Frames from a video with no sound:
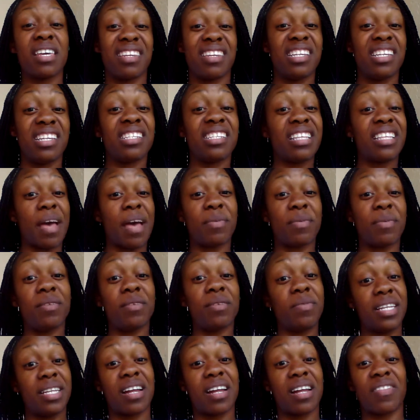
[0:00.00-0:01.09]
he just happened to
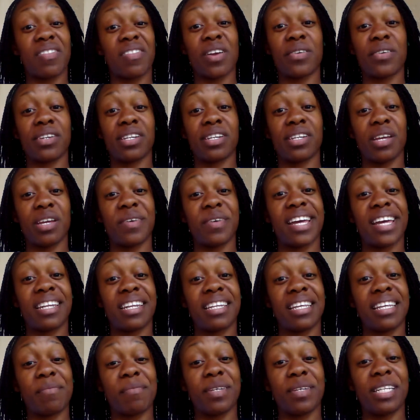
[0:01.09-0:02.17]
be down there on the day we had a
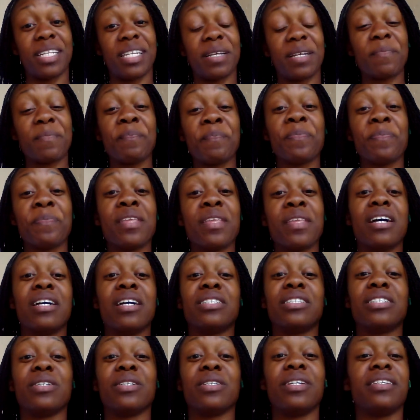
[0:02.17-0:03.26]
dead meeting.
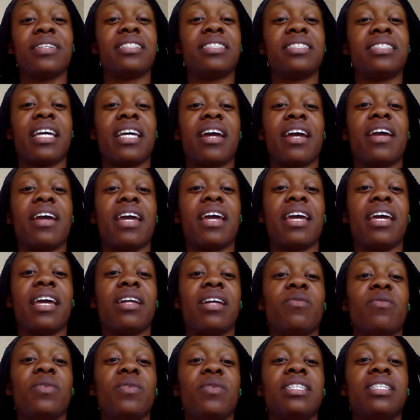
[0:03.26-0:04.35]
So he was there,
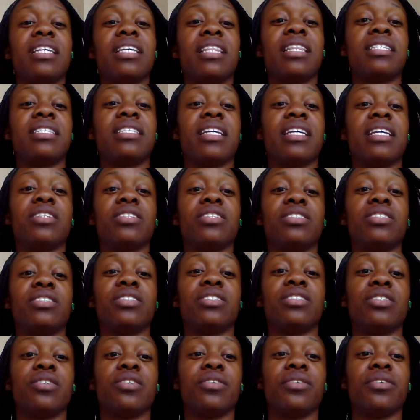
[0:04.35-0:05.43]
and we said the Sailor's
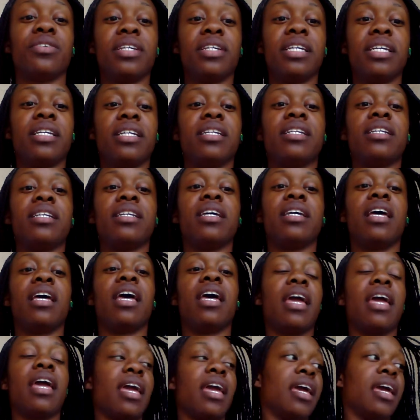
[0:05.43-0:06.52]
Creed,
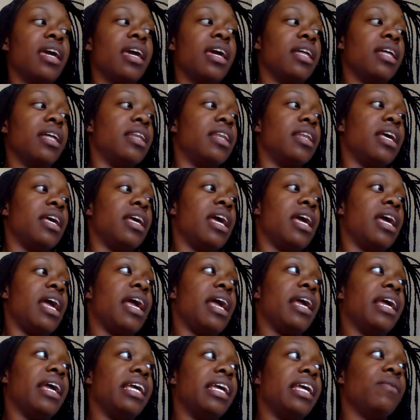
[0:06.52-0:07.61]
and
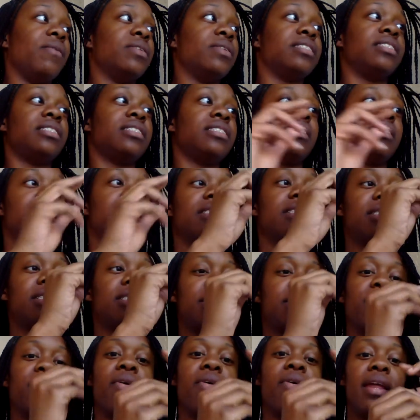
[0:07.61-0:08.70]
he was
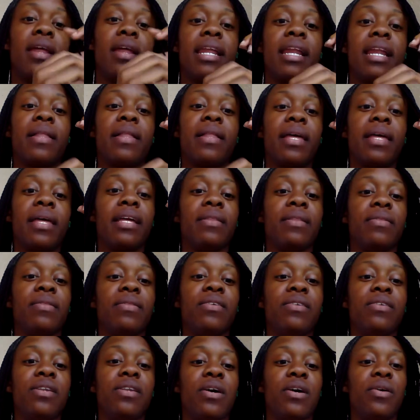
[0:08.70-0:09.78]
just playing it out like,
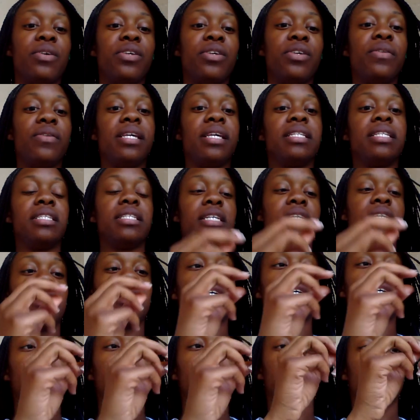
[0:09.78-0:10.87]
you need
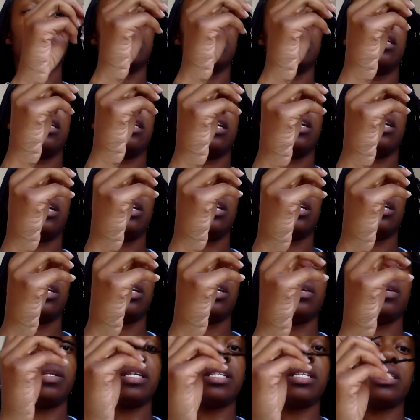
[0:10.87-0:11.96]

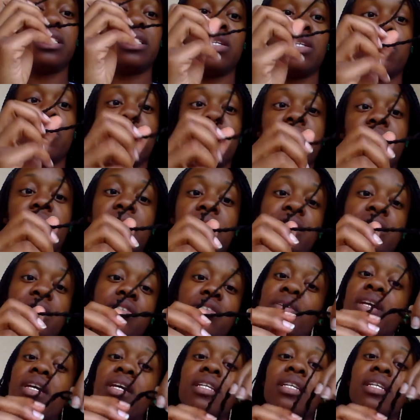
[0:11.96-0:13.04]
to know the Sailor's
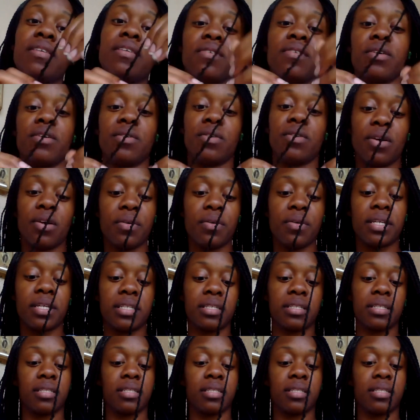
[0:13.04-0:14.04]
Creed. If you don't know it,